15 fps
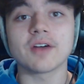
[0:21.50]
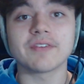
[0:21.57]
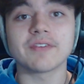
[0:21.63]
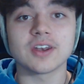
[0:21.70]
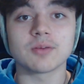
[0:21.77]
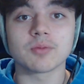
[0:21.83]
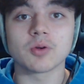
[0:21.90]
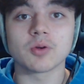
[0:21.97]
off at
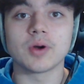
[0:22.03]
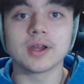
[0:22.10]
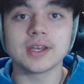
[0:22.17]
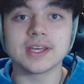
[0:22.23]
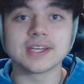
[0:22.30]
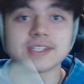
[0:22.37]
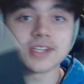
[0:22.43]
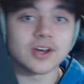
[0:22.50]
number 1
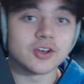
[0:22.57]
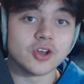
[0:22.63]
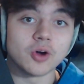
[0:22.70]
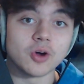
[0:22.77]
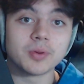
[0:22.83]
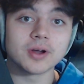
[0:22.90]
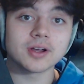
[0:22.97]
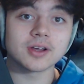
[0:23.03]
is a
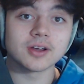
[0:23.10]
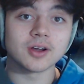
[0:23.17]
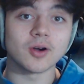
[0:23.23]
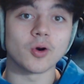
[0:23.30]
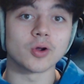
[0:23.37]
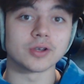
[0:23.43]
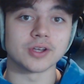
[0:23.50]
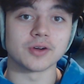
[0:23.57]
notebook
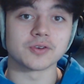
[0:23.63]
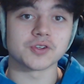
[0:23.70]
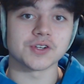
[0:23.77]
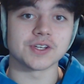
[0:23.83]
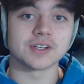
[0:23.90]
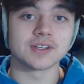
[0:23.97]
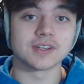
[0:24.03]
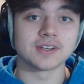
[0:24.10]
or
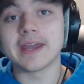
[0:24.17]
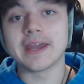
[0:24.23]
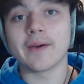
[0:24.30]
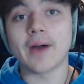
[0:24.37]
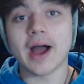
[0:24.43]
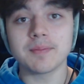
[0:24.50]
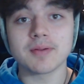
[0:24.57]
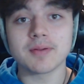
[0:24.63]
Notion. Now,
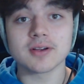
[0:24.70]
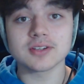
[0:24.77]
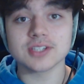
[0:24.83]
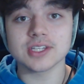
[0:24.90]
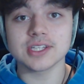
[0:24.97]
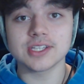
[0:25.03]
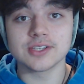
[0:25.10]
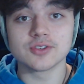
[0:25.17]
I
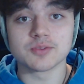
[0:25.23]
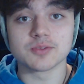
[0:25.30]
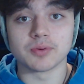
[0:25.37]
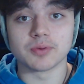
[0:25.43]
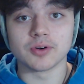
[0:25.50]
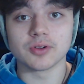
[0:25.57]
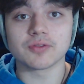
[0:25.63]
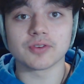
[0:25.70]
personally use
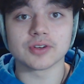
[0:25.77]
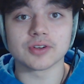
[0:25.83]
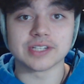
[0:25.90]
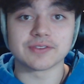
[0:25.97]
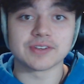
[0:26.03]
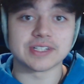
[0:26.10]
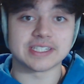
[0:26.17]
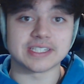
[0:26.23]
both for
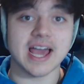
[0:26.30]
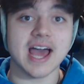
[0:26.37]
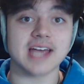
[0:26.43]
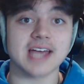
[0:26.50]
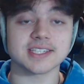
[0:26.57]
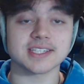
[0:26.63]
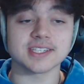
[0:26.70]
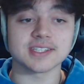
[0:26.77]
different
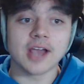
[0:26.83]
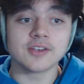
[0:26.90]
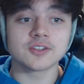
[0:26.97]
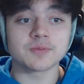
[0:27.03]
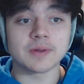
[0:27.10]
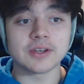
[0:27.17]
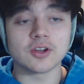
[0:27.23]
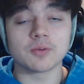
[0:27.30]
tasks. I use
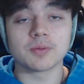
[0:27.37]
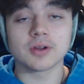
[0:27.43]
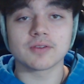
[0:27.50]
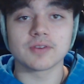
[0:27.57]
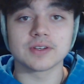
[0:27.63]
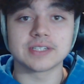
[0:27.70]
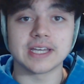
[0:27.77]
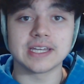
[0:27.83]
my notebook
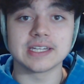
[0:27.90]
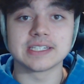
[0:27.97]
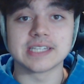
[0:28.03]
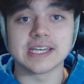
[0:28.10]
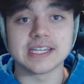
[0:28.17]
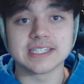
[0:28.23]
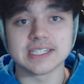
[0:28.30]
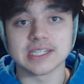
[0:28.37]
for
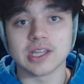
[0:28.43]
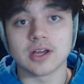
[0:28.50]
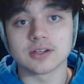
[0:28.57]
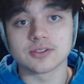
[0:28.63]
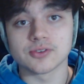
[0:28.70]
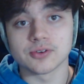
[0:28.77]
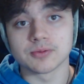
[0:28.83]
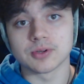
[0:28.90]
day-to-days and
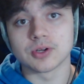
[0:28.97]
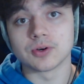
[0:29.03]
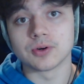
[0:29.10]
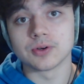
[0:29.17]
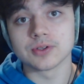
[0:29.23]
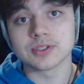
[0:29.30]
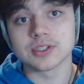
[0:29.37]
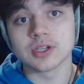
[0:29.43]
long-term
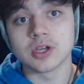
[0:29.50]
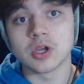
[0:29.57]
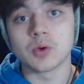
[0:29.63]
goals,